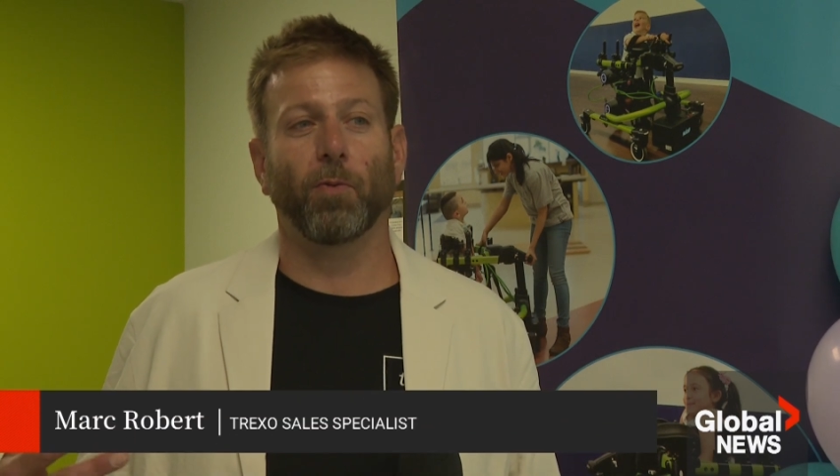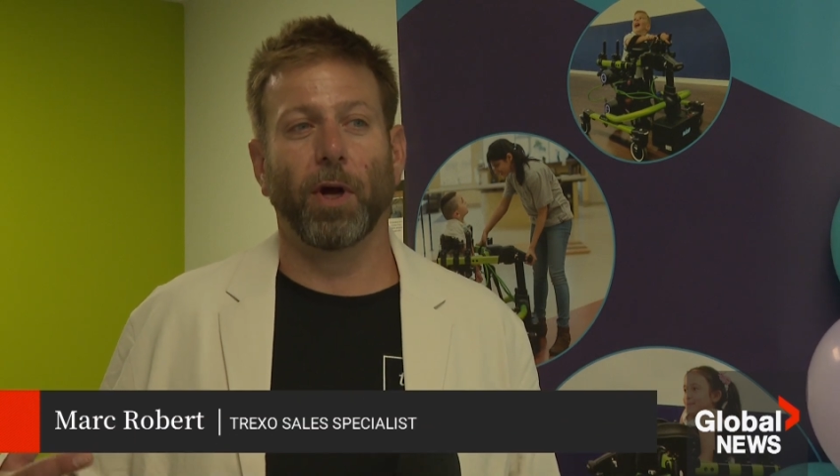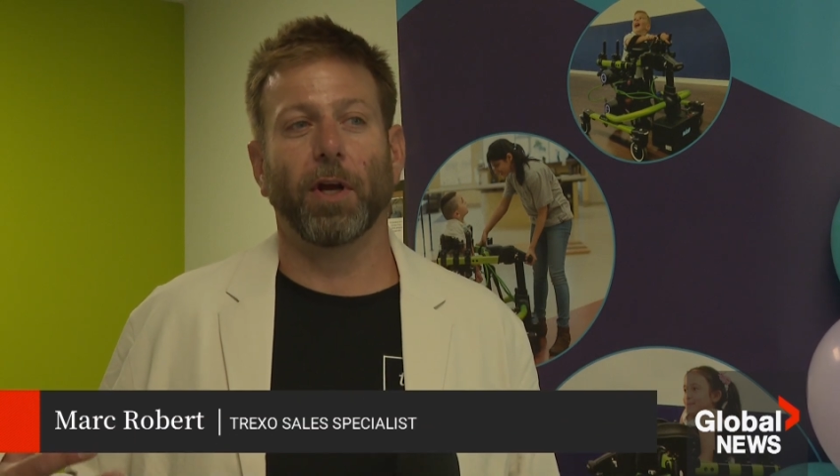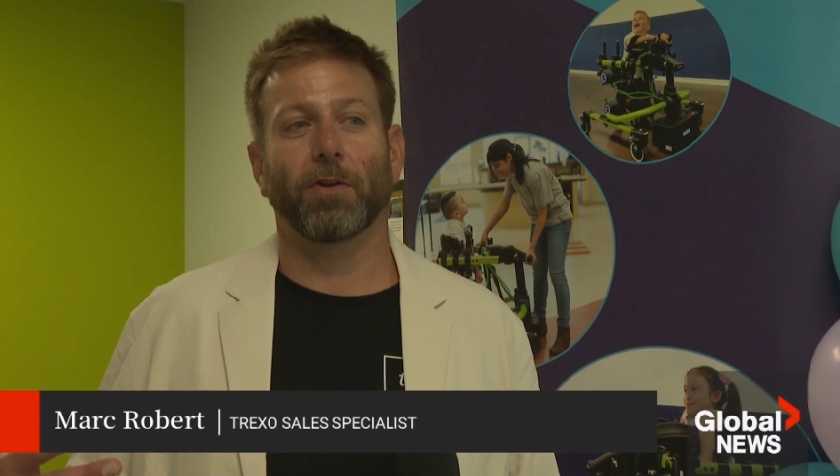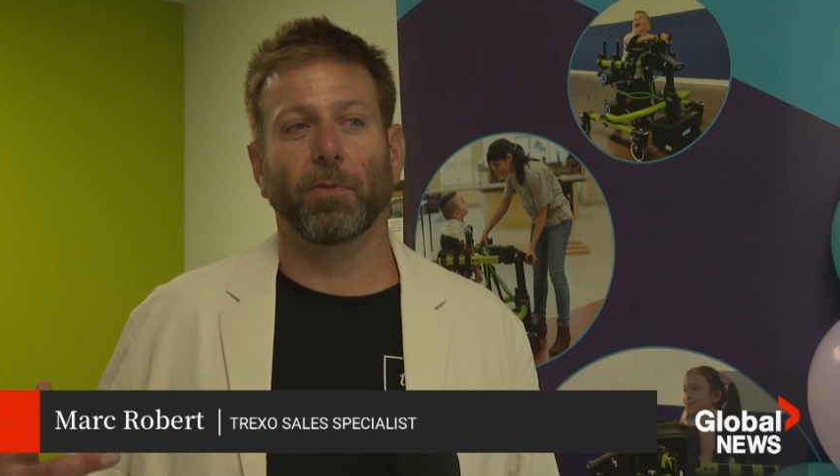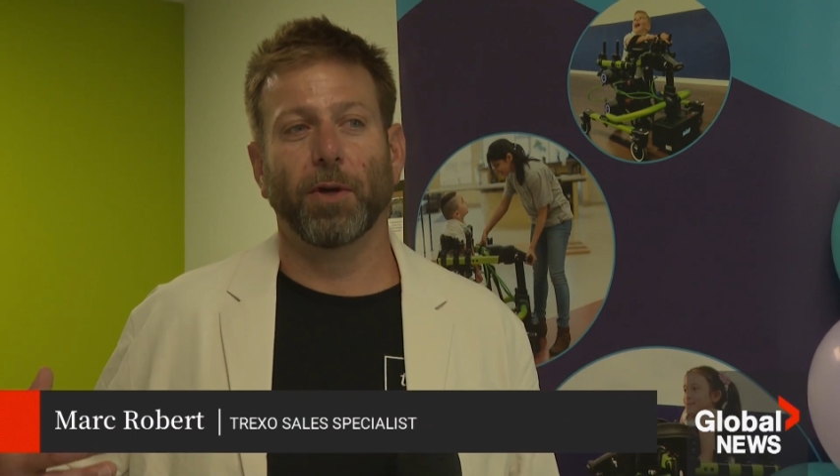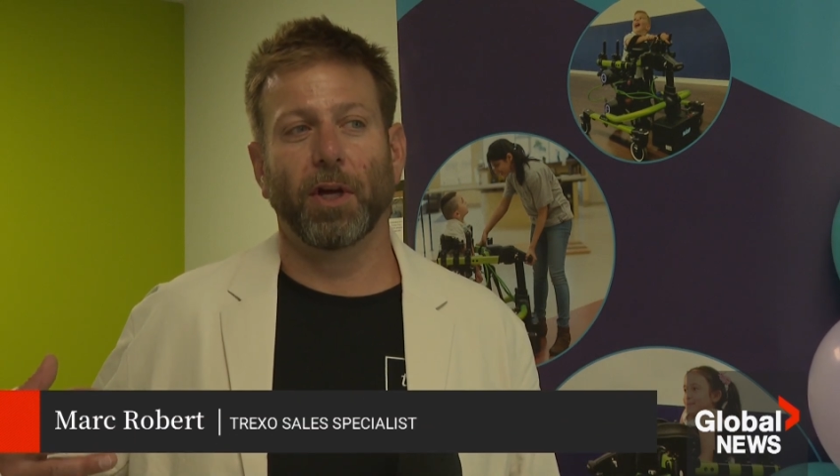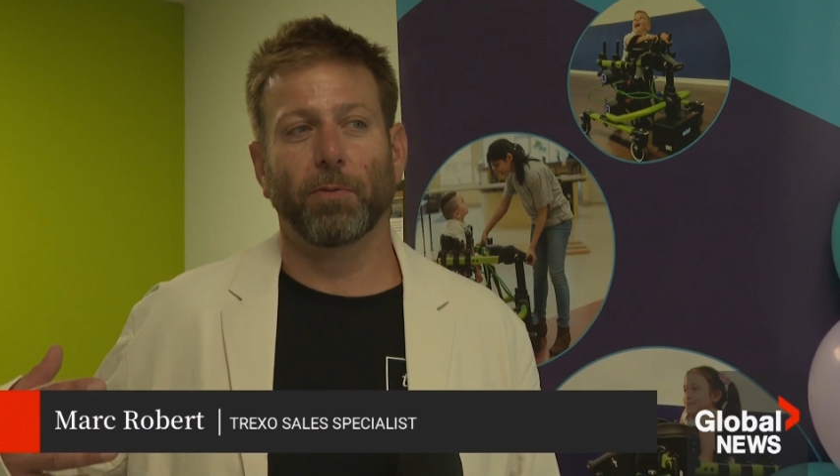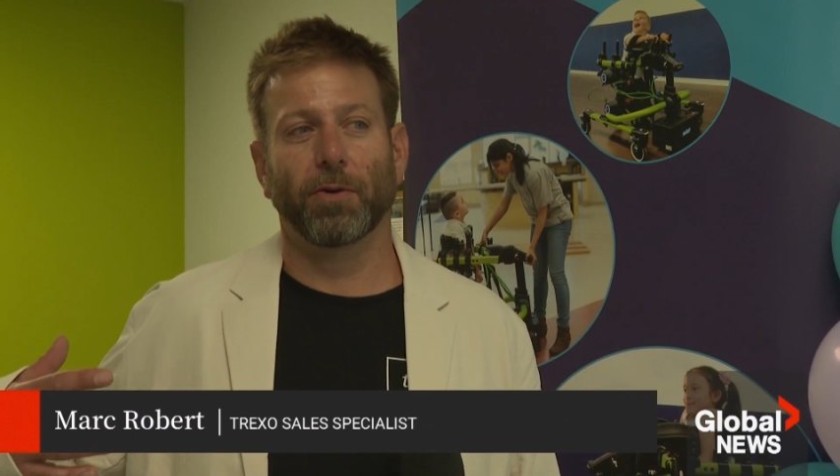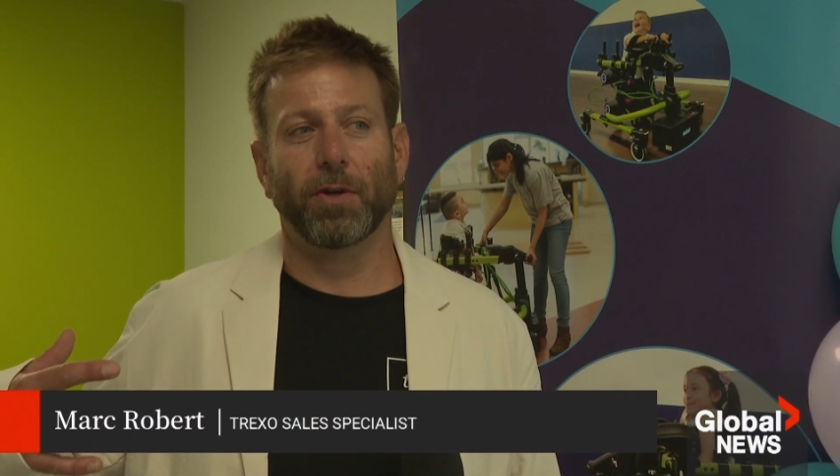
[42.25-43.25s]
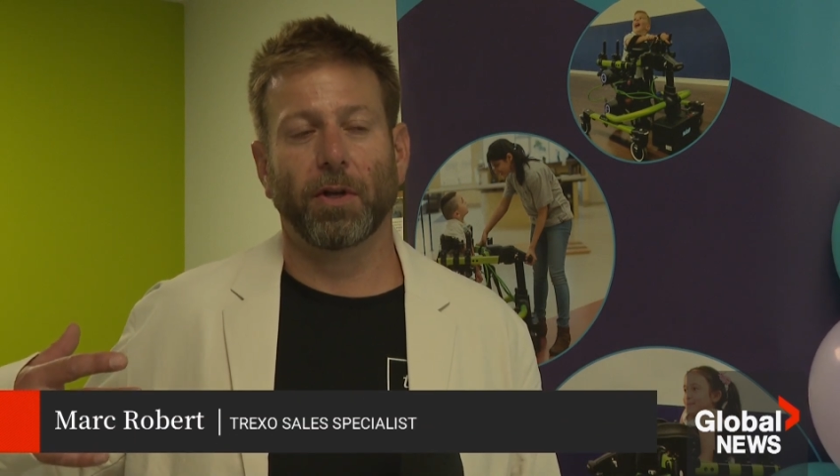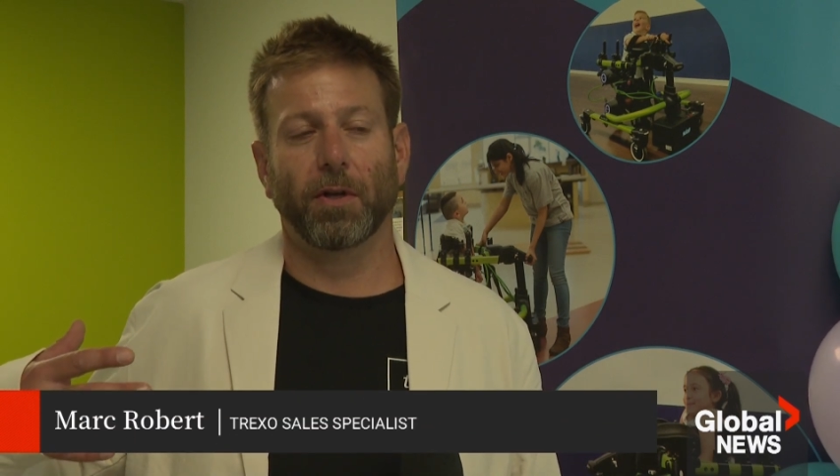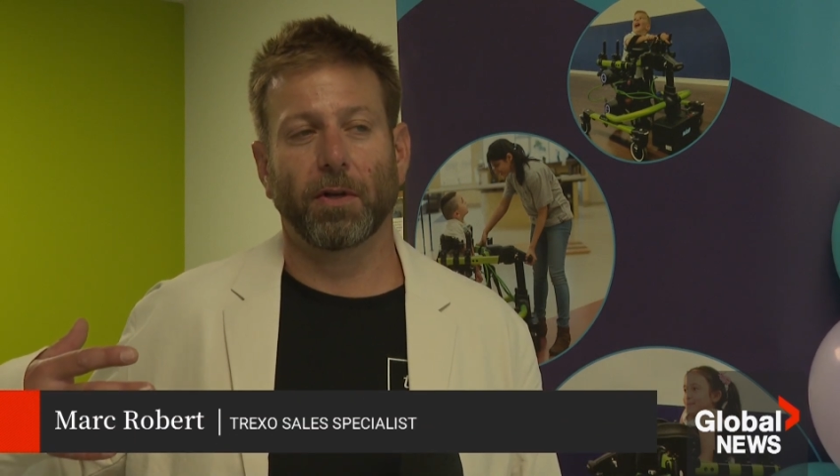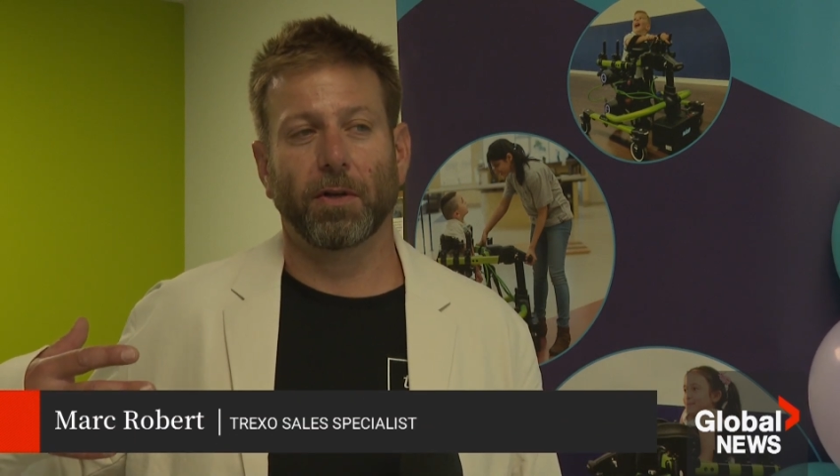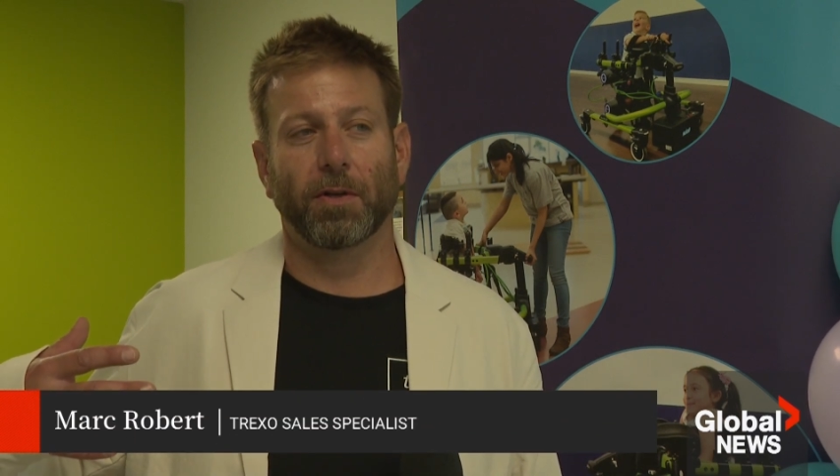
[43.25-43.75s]
way to be able
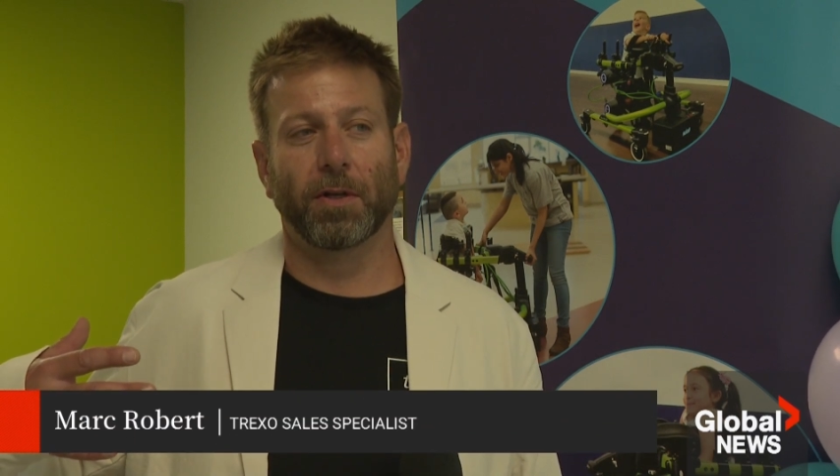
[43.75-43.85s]
to